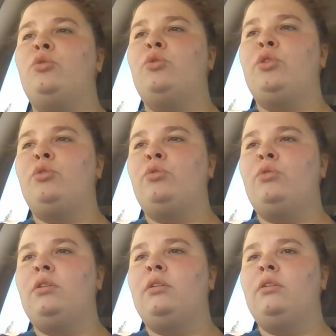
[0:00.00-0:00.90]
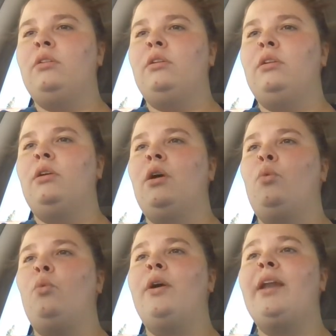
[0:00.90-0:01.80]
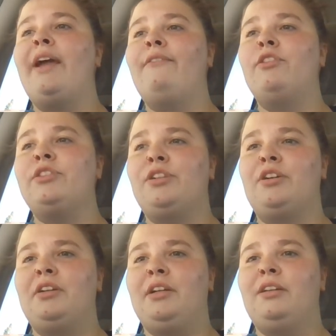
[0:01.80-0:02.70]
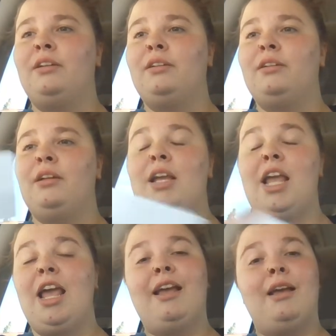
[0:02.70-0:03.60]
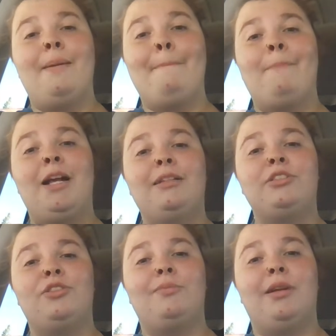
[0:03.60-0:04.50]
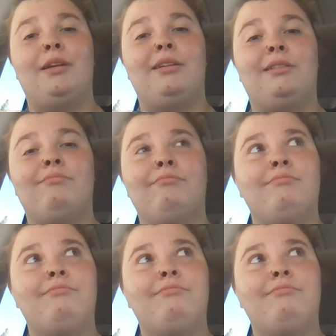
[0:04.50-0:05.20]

do you when have you started masturbating?